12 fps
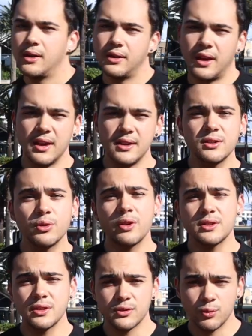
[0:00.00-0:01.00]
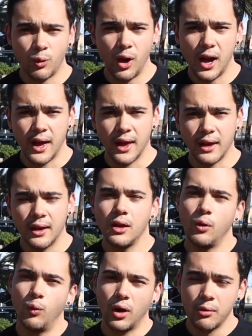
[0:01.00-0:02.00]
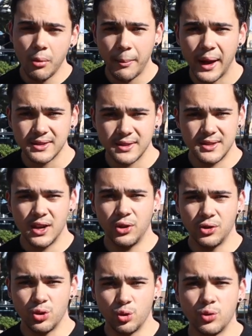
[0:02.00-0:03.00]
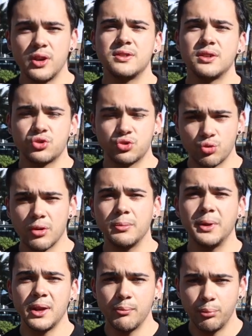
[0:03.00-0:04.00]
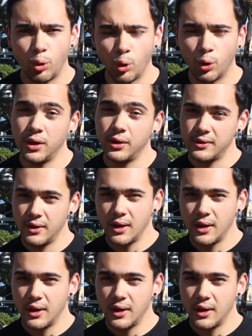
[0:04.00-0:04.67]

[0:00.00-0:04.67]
Now here's the reasons why what I'm about to tell you is extremely important